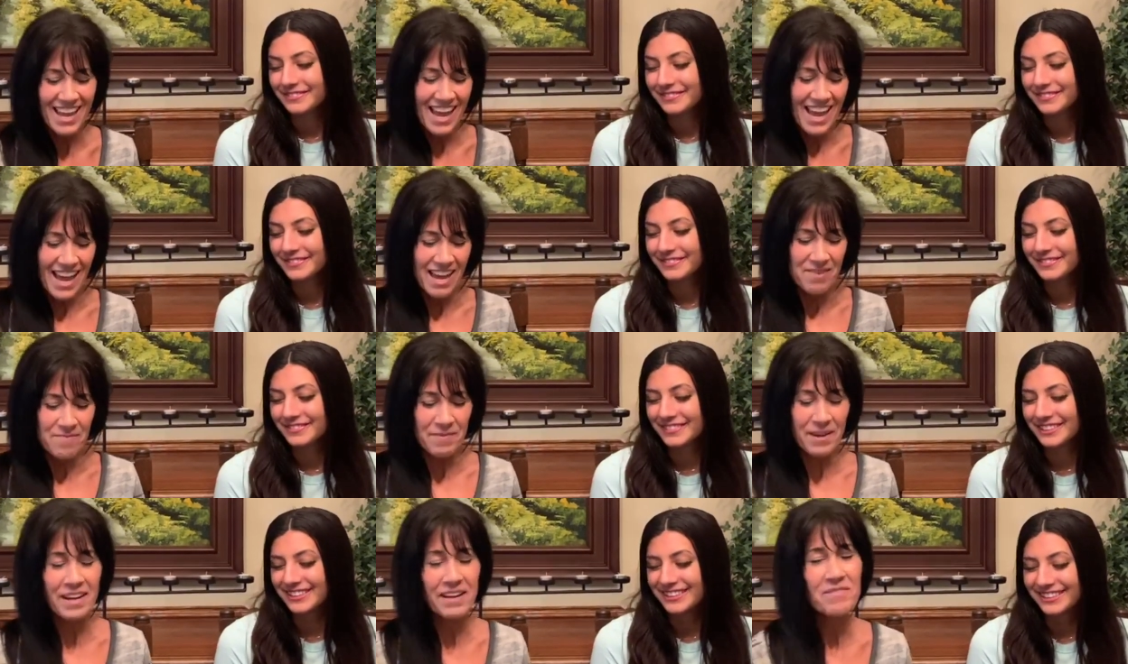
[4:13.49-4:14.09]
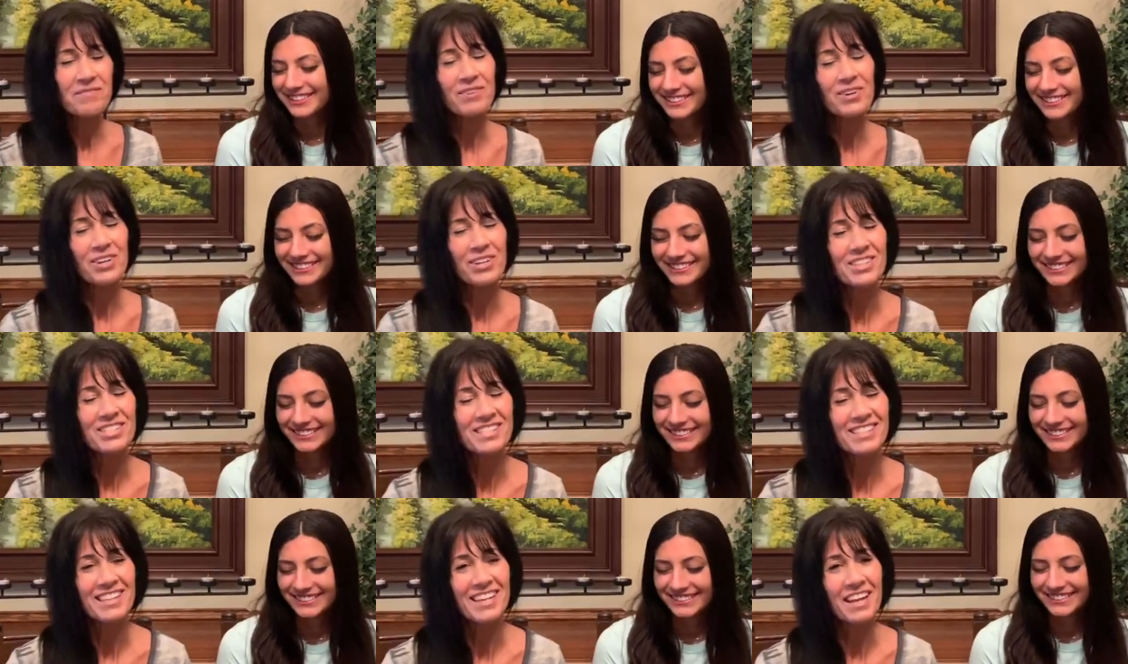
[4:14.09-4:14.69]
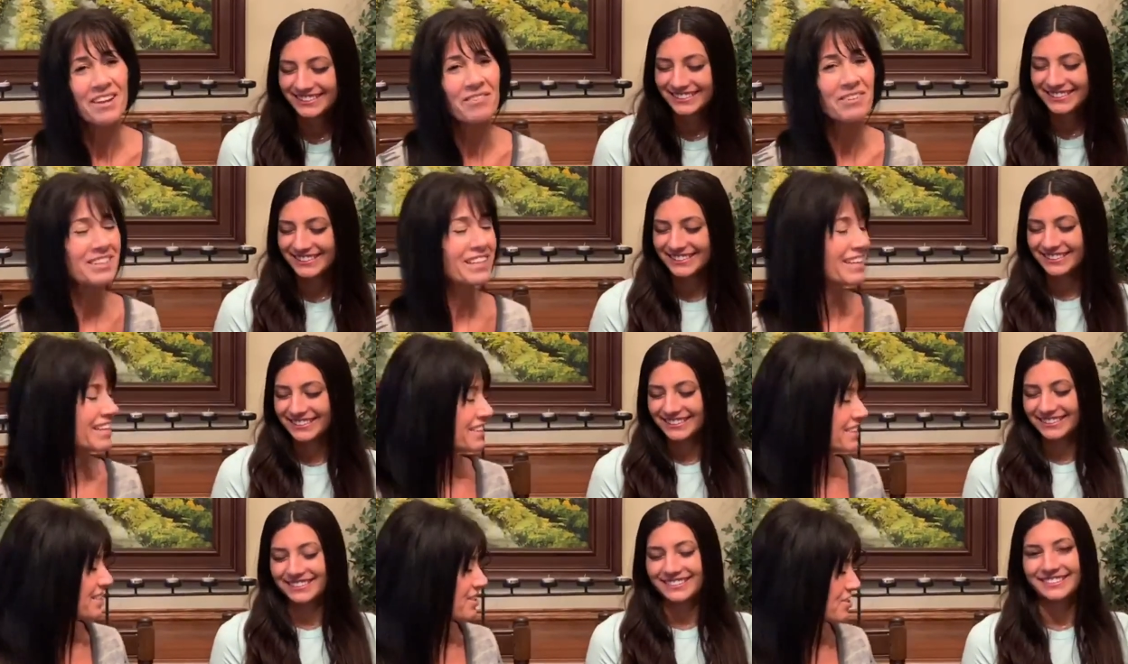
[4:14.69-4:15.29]
Speaker 1: And my verse that I would
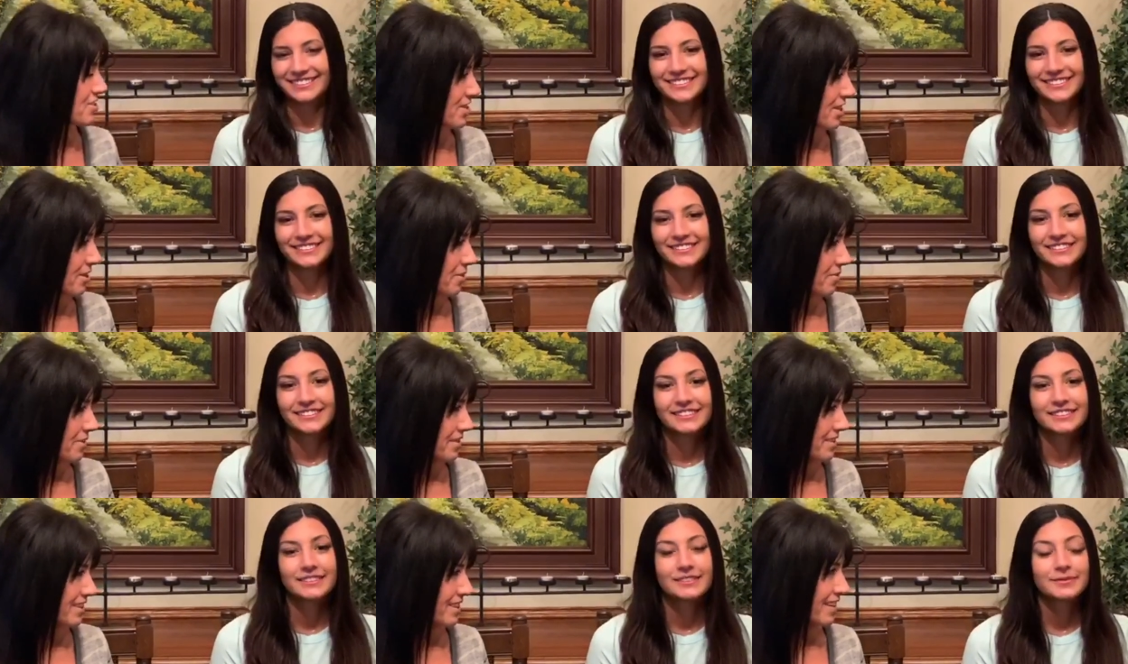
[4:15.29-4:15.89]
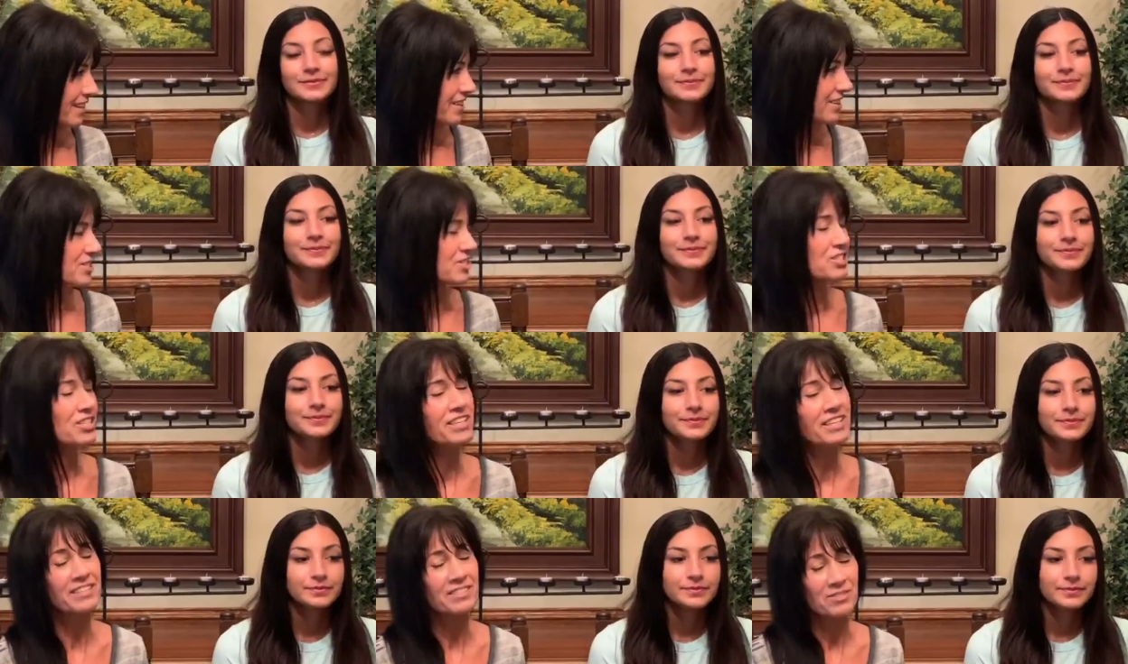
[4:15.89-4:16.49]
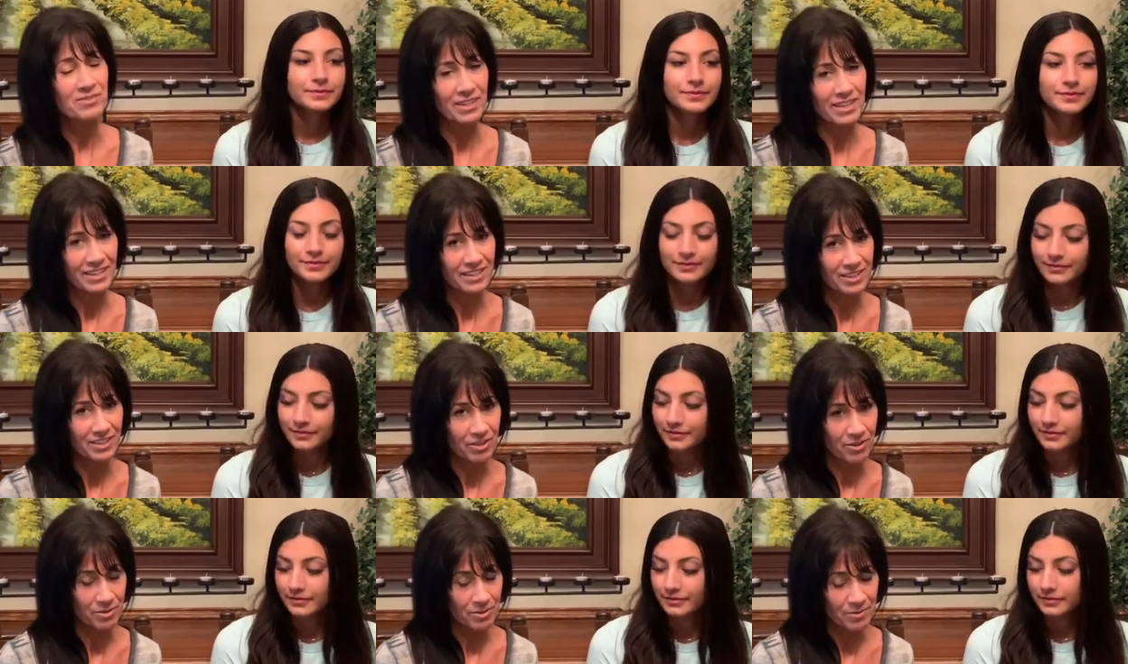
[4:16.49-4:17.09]
like to share with Claire as she gets ready
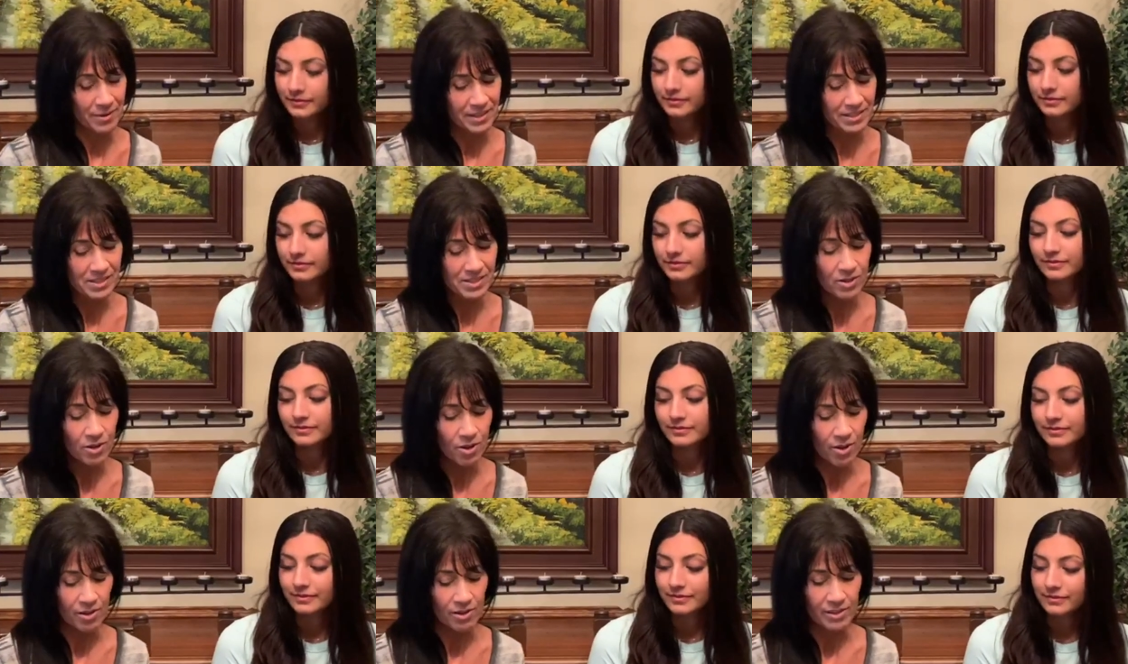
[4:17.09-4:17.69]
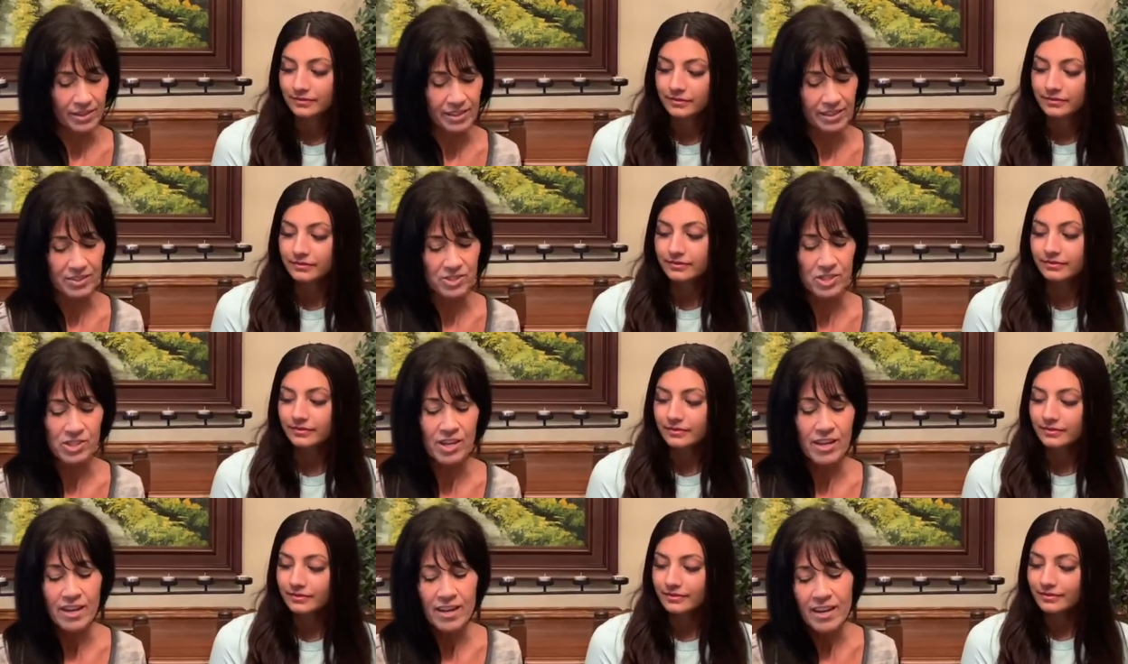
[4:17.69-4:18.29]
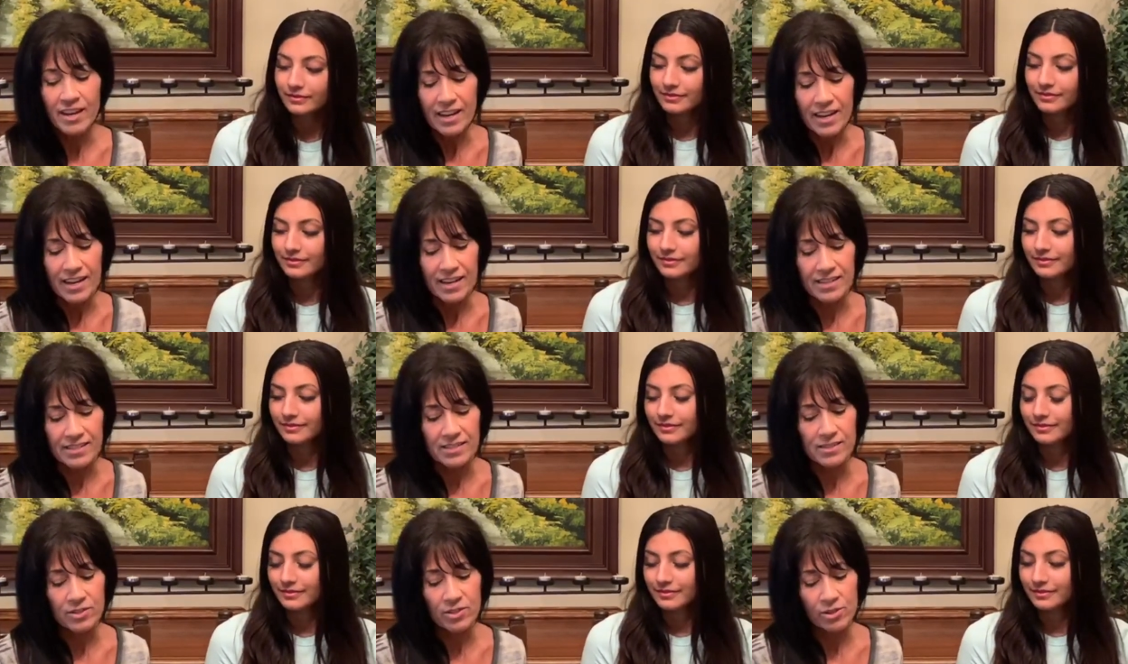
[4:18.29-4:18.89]
to go away to college
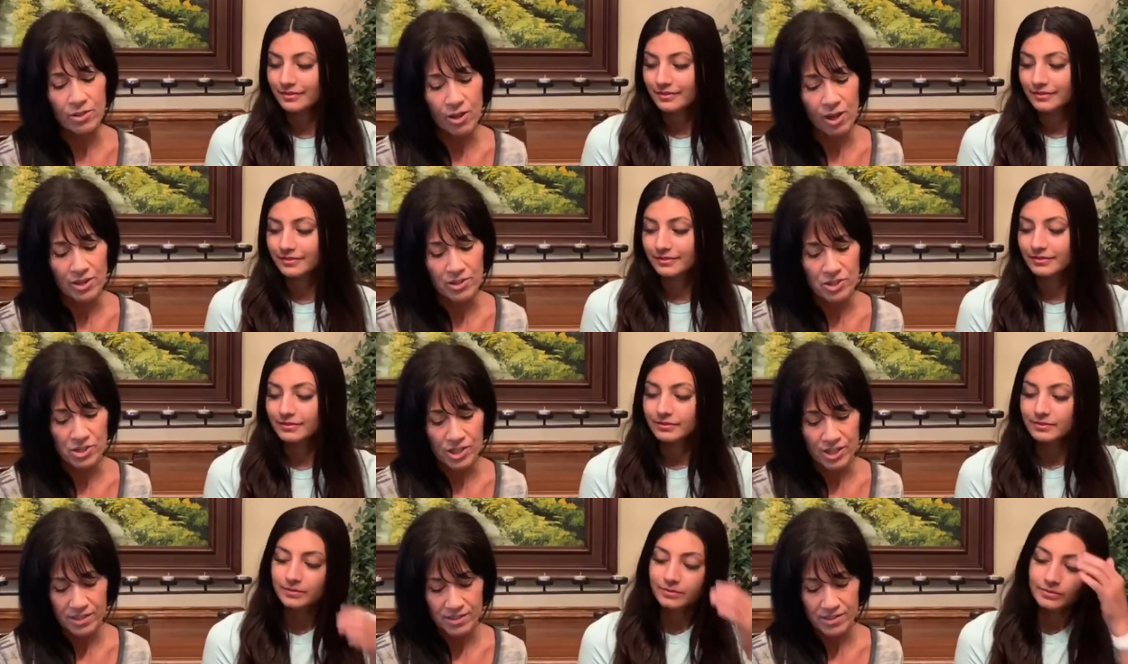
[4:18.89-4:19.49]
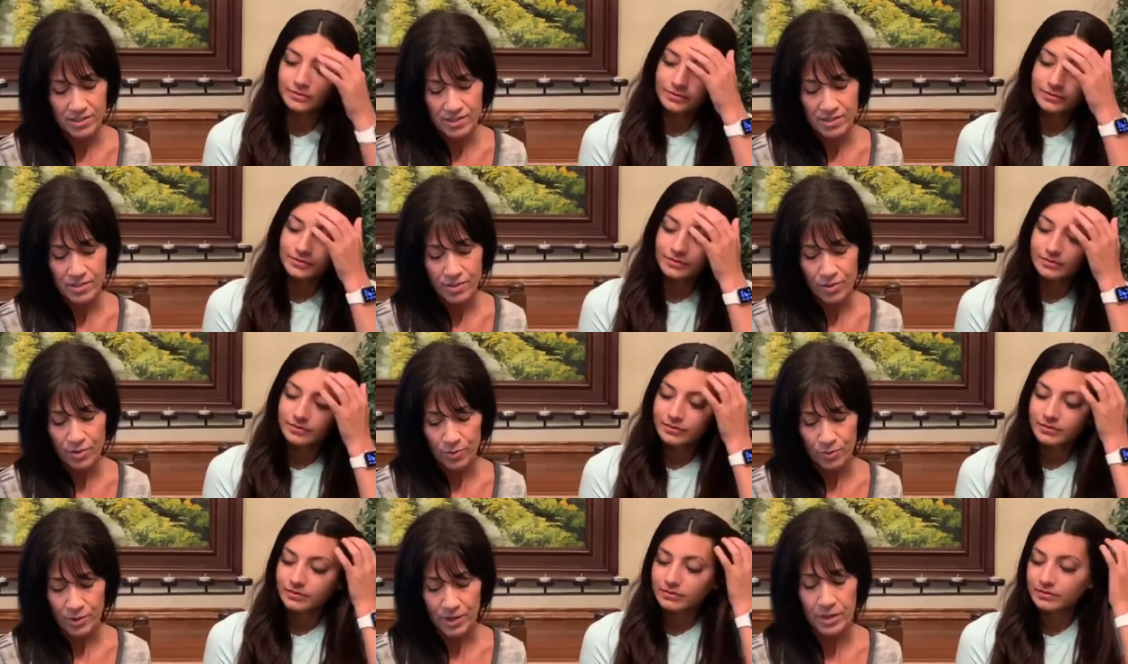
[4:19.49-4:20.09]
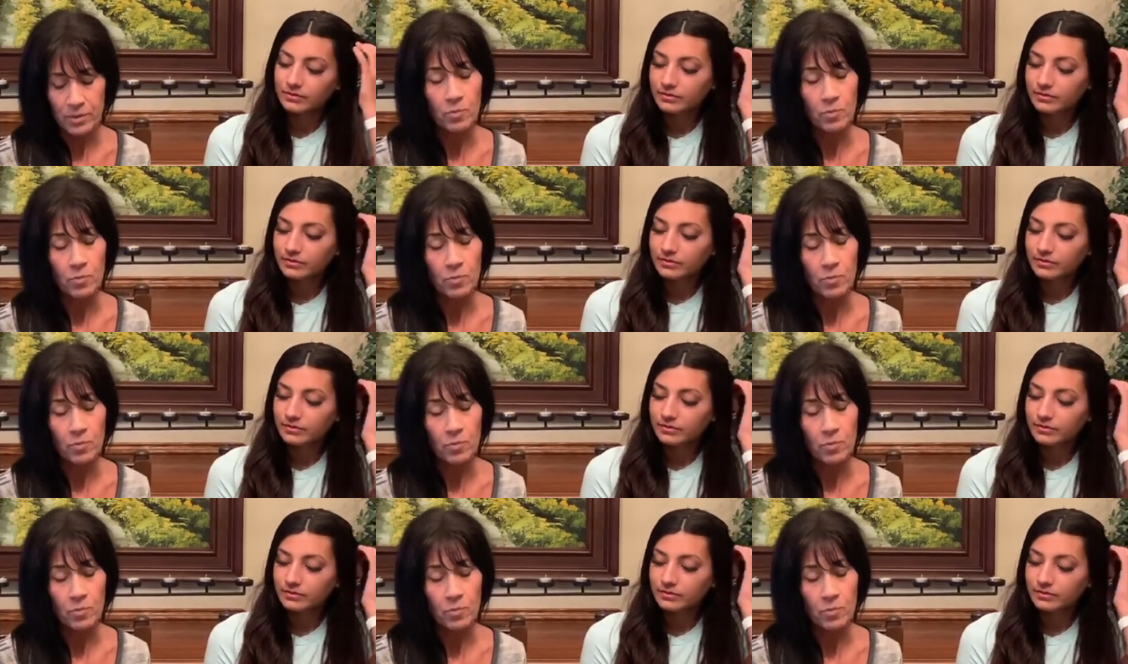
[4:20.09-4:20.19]
is Colossians 3